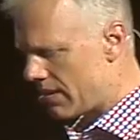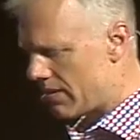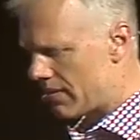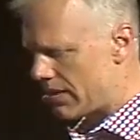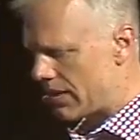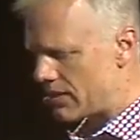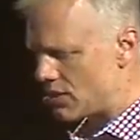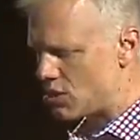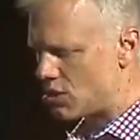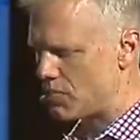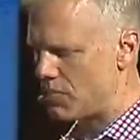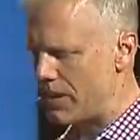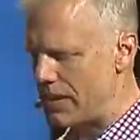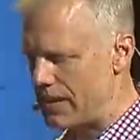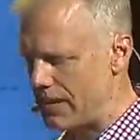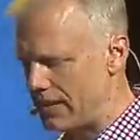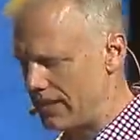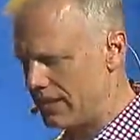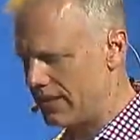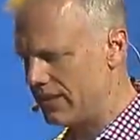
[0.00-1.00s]
And
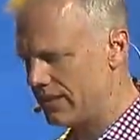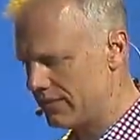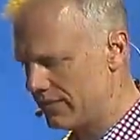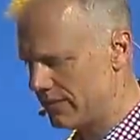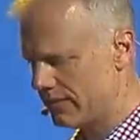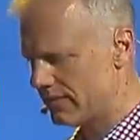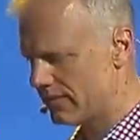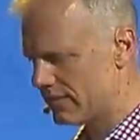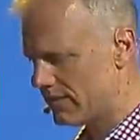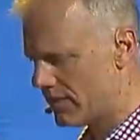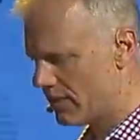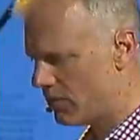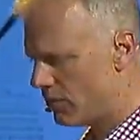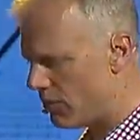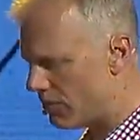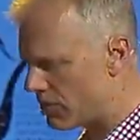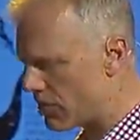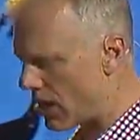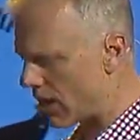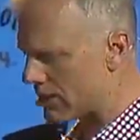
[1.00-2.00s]
speed.
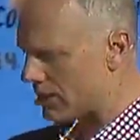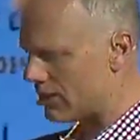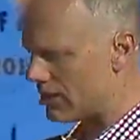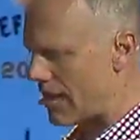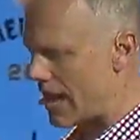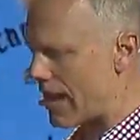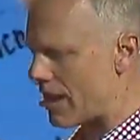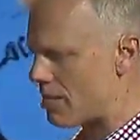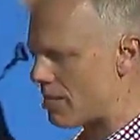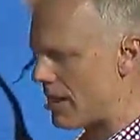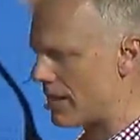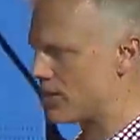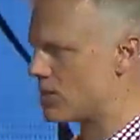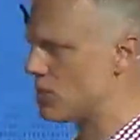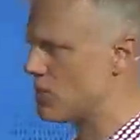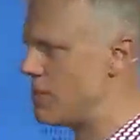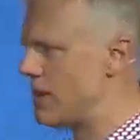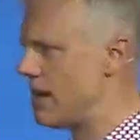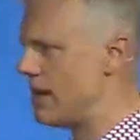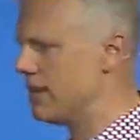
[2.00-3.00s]
We've talked a lot about
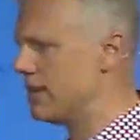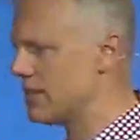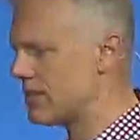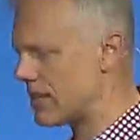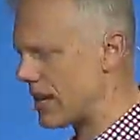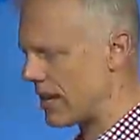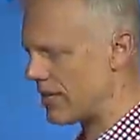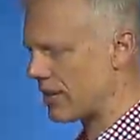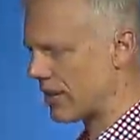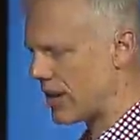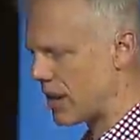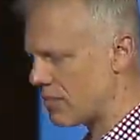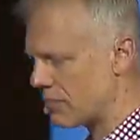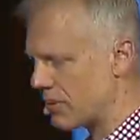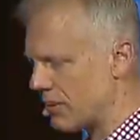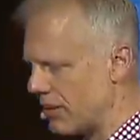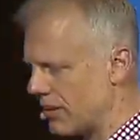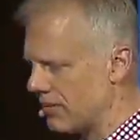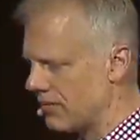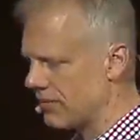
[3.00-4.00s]
speed inside the
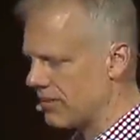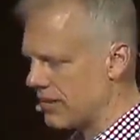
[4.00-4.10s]
company.